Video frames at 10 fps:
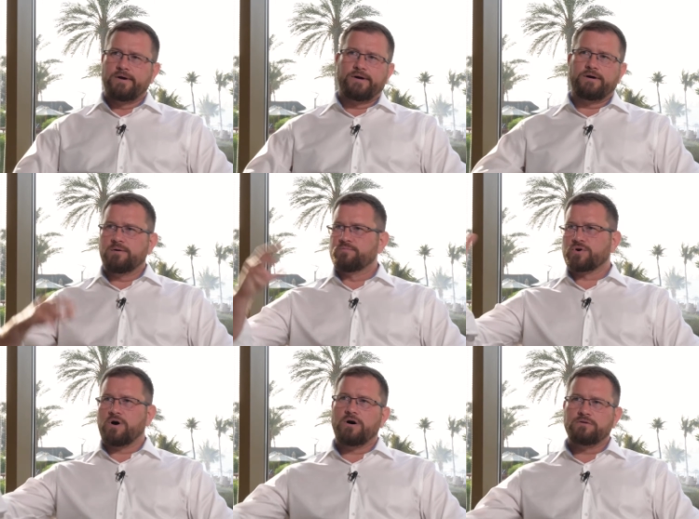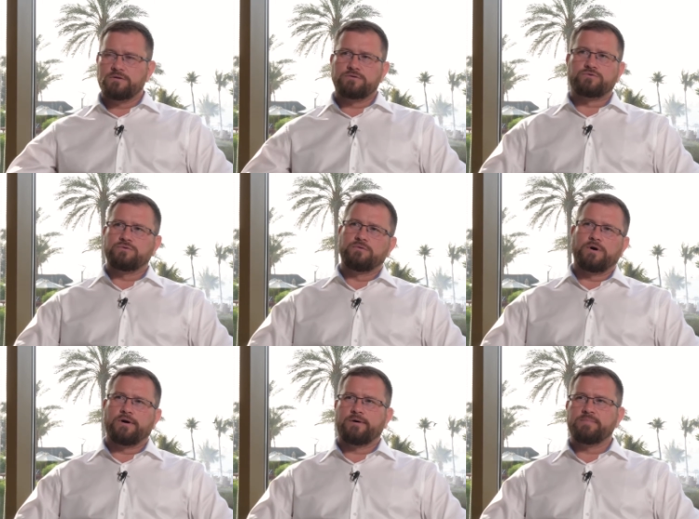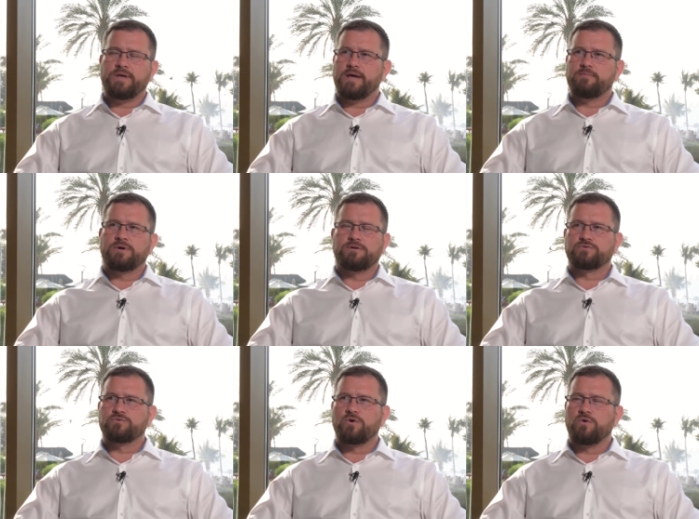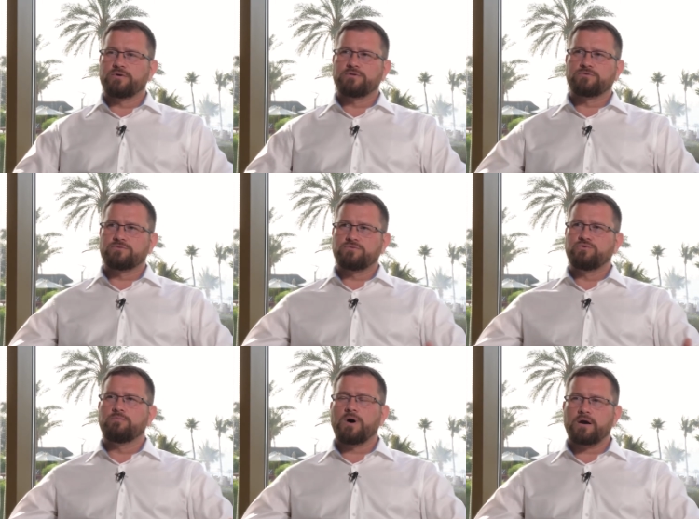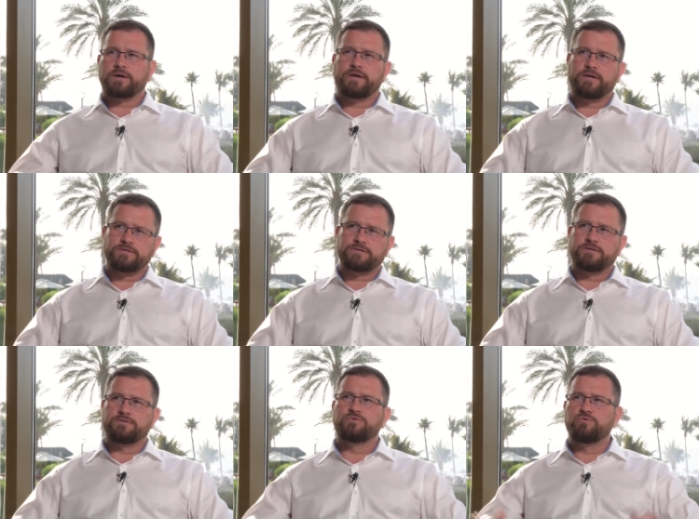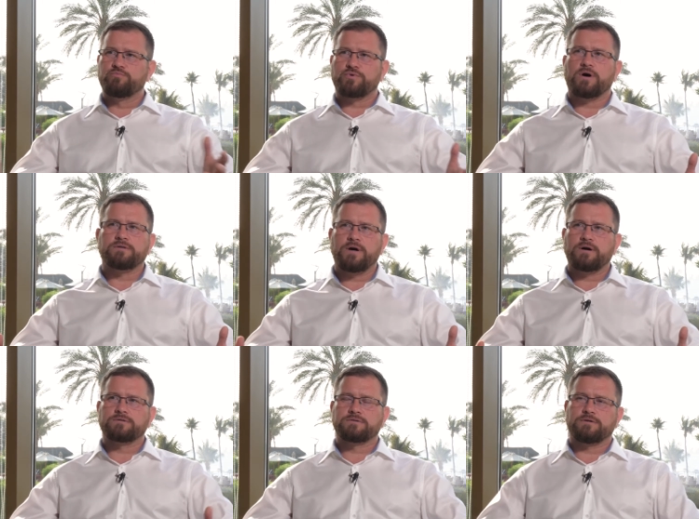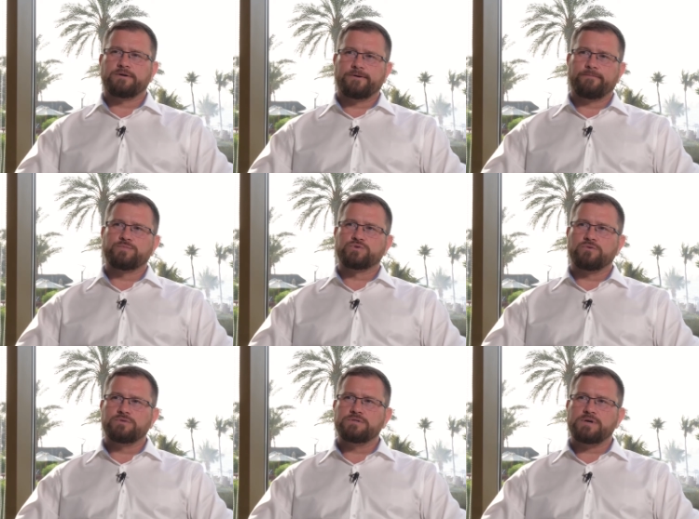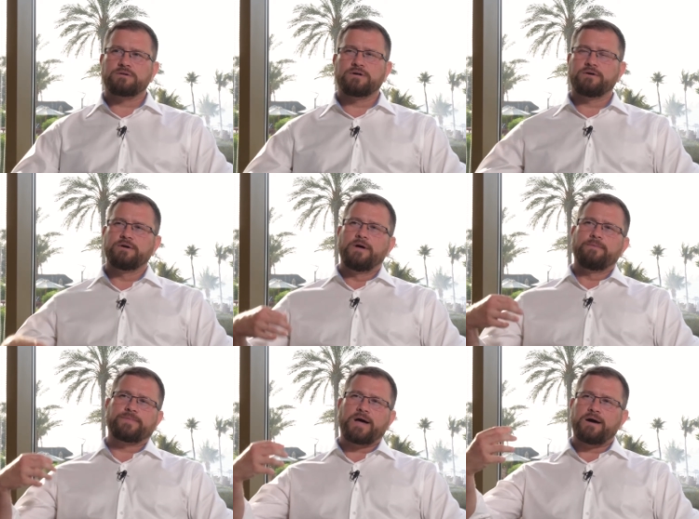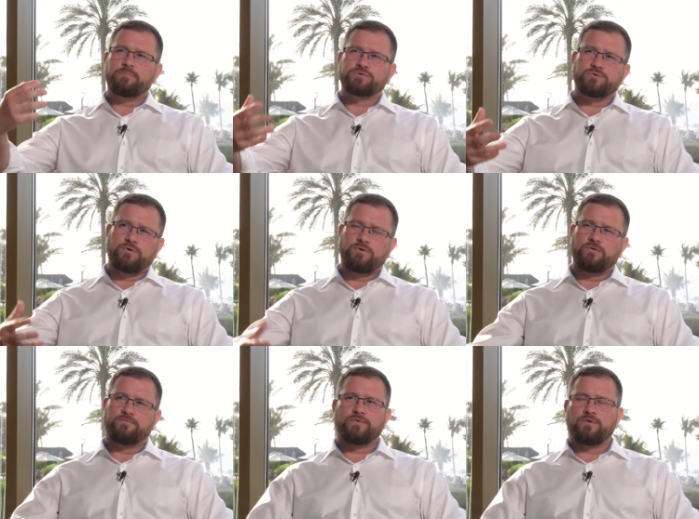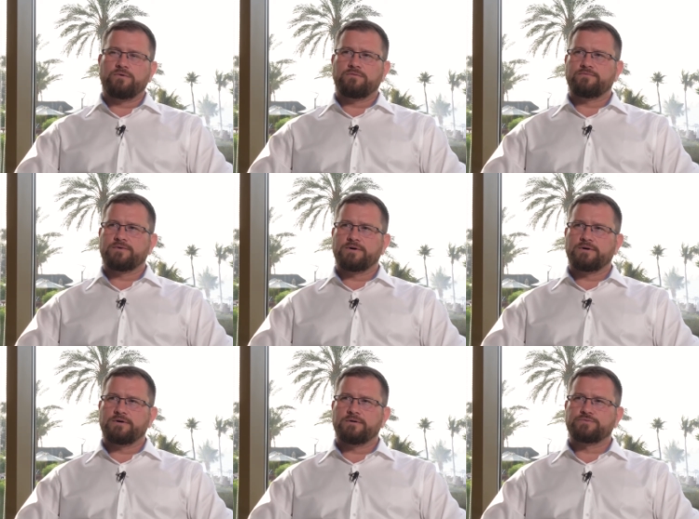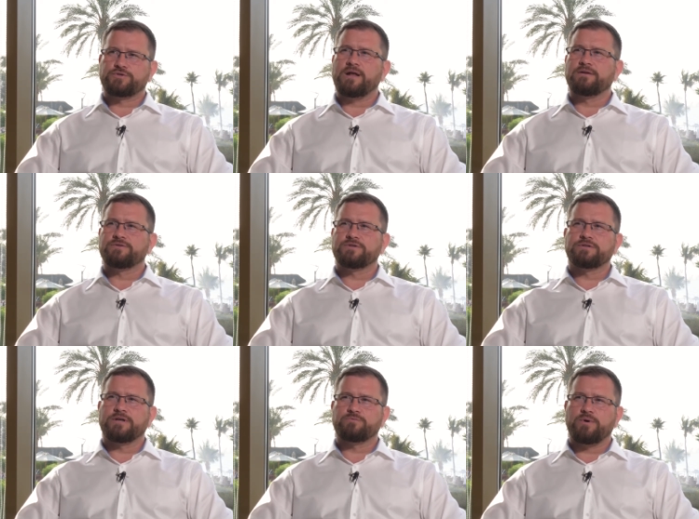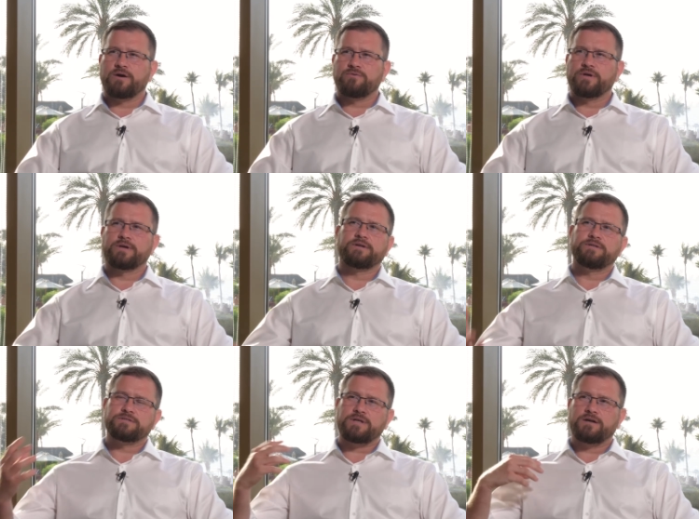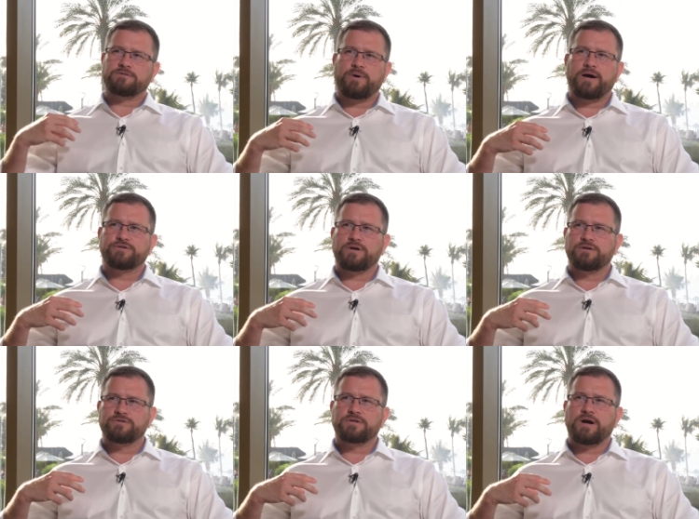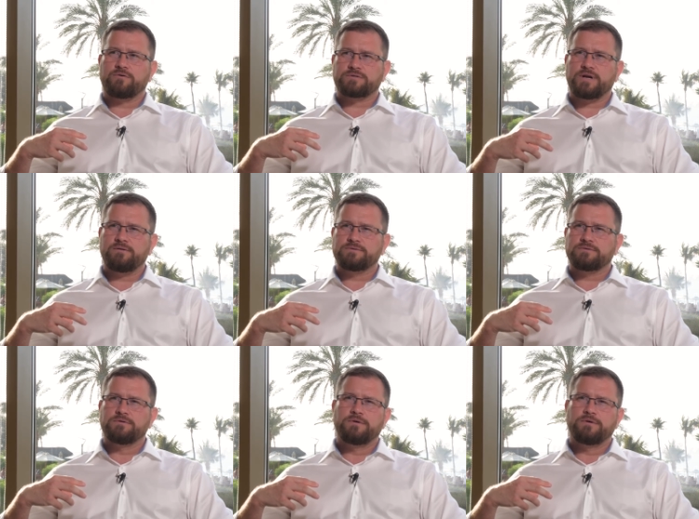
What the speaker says: abroad, to be able to go into new markets and new products. So these are the types of challenging that we are doing, and it starts by challenging ourselves.